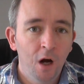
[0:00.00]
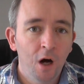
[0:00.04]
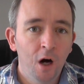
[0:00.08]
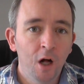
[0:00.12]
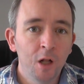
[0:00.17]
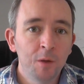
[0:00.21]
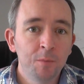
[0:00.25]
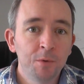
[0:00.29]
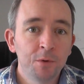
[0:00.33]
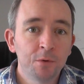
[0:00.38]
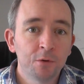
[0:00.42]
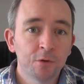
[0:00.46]

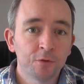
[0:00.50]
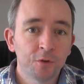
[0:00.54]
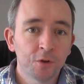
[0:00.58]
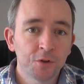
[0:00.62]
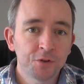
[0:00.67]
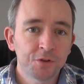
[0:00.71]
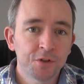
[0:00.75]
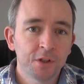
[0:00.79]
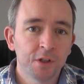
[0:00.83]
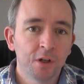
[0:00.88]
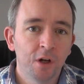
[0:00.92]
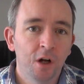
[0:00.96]
I'll be
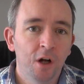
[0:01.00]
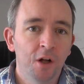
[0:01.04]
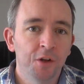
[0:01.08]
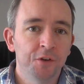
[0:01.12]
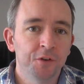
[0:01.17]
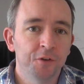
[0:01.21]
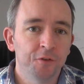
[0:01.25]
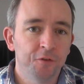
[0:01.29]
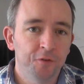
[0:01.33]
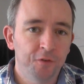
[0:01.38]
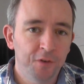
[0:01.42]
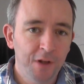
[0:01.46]
reversing
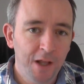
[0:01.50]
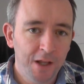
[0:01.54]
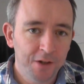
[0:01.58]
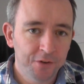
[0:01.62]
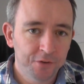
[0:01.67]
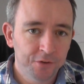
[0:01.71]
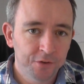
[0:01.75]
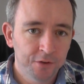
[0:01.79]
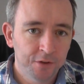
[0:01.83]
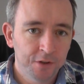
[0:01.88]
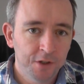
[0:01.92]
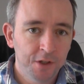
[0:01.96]
on the
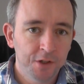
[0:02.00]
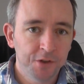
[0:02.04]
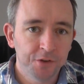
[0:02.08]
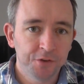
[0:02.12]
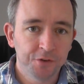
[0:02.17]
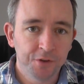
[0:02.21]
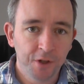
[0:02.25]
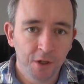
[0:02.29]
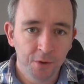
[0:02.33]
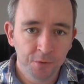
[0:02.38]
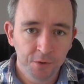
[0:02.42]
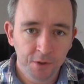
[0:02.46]
flat,
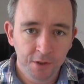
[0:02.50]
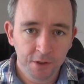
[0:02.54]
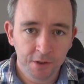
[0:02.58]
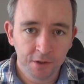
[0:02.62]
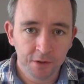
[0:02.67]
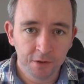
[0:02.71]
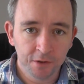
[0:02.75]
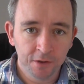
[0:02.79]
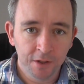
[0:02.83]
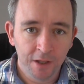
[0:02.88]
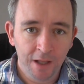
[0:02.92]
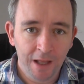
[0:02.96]
down a
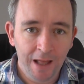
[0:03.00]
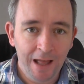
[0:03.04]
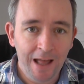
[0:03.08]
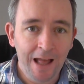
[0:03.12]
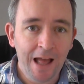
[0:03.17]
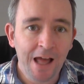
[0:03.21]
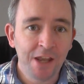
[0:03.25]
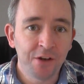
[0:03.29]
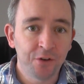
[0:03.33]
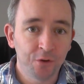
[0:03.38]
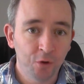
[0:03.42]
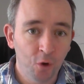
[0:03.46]
hill
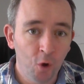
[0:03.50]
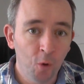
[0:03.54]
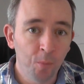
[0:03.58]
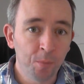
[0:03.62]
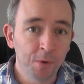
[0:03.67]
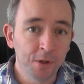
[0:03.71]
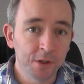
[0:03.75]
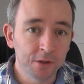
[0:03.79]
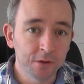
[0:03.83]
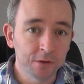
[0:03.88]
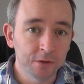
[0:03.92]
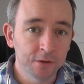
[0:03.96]
and up
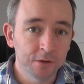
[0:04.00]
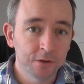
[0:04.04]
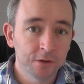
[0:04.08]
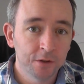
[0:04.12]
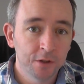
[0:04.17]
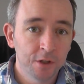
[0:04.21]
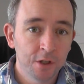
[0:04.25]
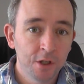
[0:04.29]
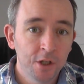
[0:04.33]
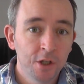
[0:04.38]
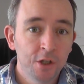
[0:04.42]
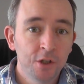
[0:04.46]
a hill,
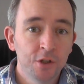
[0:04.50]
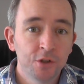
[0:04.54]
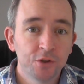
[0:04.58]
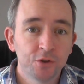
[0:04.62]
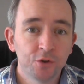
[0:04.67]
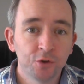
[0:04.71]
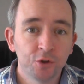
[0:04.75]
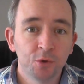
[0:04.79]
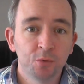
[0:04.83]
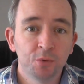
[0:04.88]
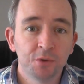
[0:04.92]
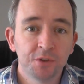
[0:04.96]

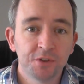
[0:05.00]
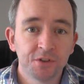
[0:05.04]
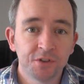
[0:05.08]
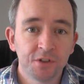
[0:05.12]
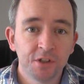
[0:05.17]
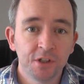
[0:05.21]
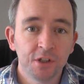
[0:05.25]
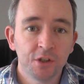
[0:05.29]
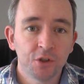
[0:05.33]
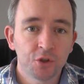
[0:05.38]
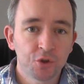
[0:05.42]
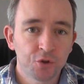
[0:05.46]
so you will
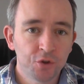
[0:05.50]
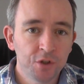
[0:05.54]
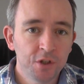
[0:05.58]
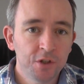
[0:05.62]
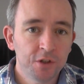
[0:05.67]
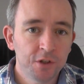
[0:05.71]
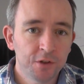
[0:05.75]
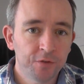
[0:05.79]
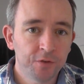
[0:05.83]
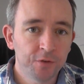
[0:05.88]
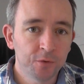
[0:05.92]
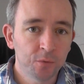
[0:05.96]
see three
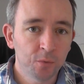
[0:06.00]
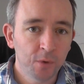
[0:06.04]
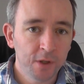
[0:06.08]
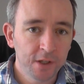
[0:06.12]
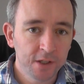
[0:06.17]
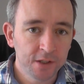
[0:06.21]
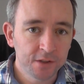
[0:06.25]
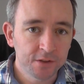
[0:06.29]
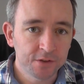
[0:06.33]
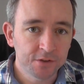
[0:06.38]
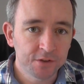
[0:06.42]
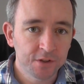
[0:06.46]
different
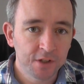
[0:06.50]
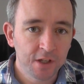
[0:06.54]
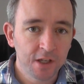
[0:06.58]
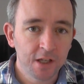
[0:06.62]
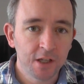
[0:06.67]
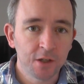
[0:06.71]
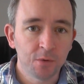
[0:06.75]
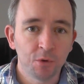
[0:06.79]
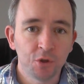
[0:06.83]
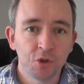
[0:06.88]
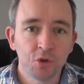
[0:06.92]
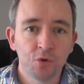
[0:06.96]
ways
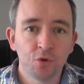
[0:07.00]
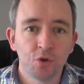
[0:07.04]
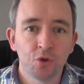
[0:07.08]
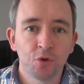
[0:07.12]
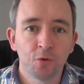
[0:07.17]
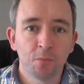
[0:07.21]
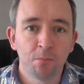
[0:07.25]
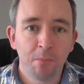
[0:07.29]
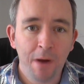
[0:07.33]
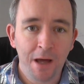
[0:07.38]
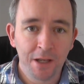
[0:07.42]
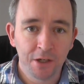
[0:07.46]
in which you
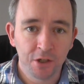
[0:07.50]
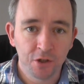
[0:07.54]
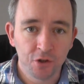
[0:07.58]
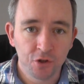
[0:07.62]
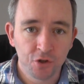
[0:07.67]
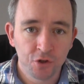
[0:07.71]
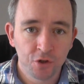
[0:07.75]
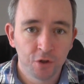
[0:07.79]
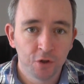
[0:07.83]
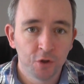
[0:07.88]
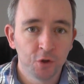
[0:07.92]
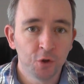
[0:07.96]
should
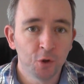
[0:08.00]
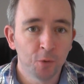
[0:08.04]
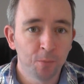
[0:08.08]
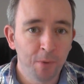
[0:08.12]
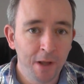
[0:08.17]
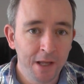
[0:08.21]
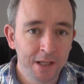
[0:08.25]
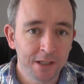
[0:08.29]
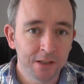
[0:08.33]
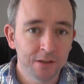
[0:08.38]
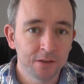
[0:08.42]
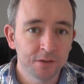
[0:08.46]
manage your
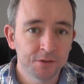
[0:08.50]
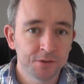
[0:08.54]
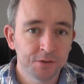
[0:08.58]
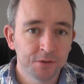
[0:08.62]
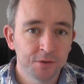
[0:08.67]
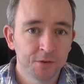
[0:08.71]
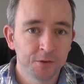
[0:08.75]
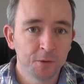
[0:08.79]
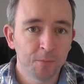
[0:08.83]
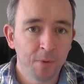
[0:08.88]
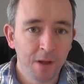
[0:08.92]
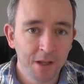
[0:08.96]

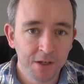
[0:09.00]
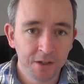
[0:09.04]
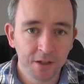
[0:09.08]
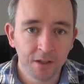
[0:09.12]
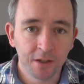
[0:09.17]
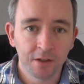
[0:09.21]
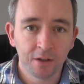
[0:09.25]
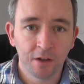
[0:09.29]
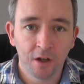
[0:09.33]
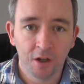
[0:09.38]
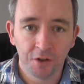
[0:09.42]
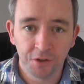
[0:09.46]
pedals
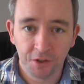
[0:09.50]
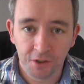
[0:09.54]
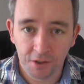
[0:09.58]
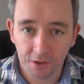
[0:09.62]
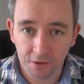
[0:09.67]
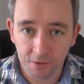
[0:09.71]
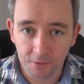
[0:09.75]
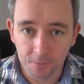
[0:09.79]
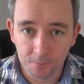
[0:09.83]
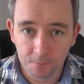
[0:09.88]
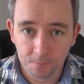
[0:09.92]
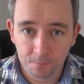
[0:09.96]
depending on the
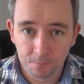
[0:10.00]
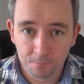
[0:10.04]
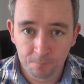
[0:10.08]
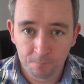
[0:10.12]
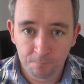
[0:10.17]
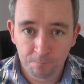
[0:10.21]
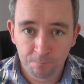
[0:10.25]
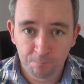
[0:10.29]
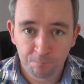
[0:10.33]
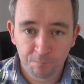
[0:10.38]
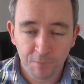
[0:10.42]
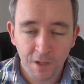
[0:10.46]
hill.
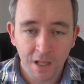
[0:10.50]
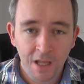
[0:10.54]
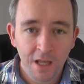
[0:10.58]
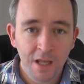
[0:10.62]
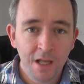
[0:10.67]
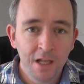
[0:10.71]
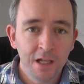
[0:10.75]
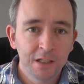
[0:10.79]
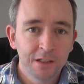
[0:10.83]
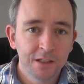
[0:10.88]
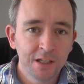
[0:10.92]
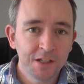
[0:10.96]

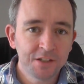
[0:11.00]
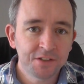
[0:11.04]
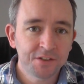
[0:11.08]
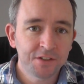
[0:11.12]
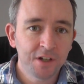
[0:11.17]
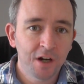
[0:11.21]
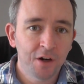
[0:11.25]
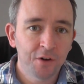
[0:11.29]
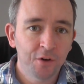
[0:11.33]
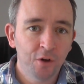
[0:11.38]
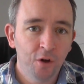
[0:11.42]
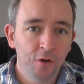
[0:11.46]
Let's
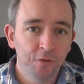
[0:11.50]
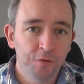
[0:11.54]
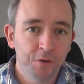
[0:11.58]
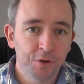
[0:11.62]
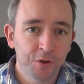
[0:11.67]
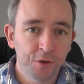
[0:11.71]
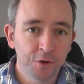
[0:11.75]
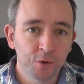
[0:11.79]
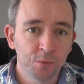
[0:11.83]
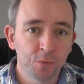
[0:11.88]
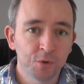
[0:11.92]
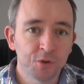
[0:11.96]
start off
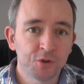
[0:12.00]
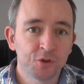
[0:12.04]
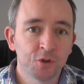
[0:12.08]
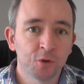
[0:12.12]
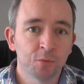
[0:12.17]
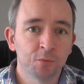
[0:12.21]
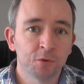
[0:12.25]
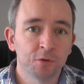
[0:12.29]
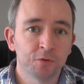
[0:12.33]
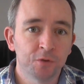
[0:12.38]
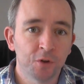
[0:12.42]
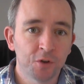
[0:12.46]
here with
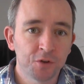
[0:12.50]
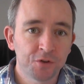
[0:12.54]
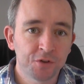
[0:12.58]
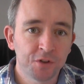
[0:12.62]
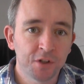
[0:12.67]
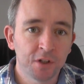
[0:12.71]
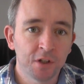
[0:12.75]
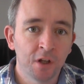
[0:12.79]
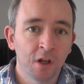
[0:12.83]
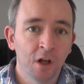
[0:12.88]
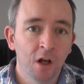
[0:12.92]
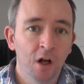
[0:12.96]
some
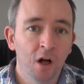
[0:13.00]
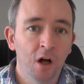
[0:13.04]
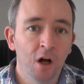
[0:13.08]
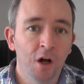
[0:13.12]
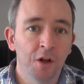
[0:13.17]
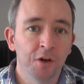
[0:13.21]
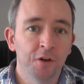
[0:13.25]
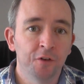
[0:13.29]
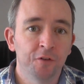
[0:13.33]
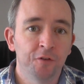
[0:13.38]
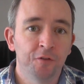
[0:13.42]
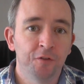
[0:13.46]
reversing
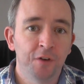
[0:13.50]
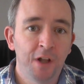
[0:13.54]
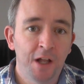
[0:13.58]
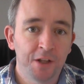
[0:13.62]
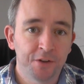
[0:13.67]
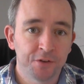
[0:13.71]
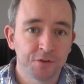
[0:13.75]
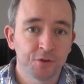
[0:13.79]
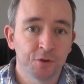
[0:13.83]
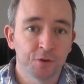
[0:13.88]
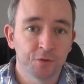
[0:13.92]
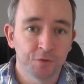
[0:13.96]
on a
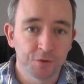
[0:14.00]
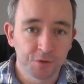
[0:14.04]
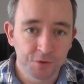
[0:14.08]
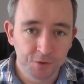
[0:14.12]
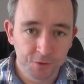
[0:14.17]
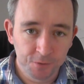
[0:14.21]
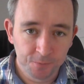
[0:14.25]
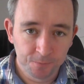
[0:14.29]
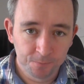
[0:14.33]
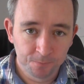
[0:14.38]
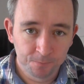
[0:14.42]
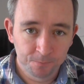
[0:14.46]
flat
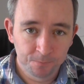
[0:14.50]
surface.